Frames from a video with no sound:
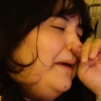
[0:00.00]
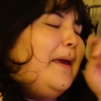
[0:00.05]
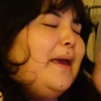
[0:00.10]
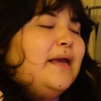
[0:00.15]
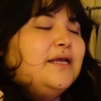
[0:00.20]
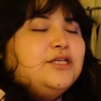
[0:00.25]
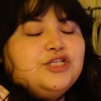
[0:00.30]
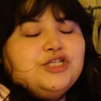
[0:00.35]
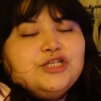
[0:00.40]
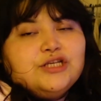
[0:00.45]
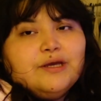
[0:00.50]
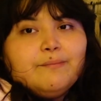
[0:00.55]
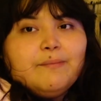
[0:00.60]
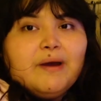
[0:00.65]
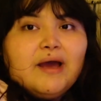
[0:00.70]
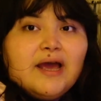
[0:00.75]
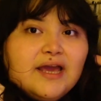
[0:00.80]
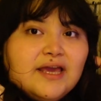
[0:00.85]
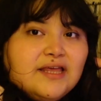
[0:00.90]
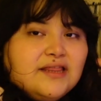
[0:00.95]

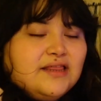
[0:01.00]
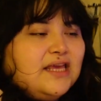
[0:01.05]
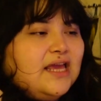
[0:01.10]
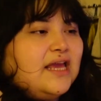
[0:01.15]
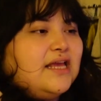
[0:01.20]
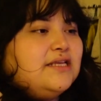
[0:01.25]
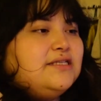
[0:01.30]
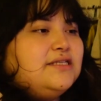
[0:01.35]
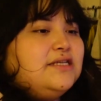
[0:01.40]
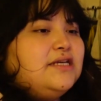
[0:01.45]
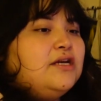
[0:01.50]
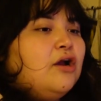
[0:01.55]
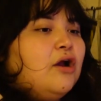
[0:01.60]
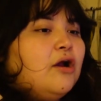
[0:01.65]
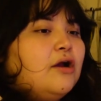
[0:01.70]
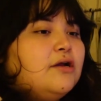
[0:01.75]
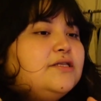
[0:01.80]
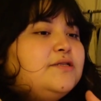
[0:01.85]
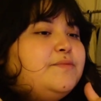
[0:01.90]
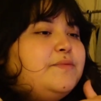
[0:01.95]
HDMI and the SD
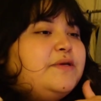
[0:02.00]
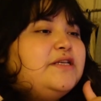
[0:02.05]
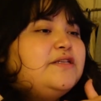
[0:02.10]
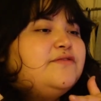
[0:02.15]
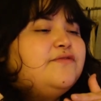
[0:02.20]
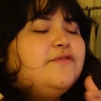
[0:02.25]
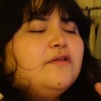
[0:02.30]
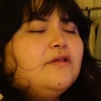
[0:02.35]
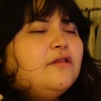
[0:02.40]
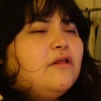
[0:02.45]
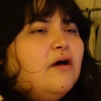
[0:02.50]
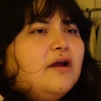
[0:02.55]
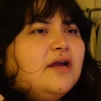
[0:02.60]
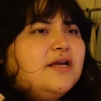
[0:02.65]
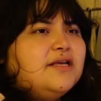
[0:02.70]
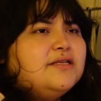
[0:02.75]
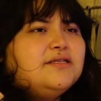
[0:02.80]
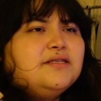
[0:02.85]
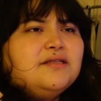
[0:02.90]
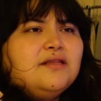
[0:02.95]
cards, because for the
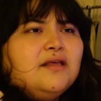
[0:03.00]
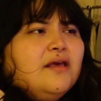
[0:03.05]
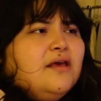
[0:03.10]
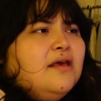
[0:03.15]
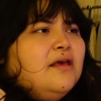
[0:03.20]
longest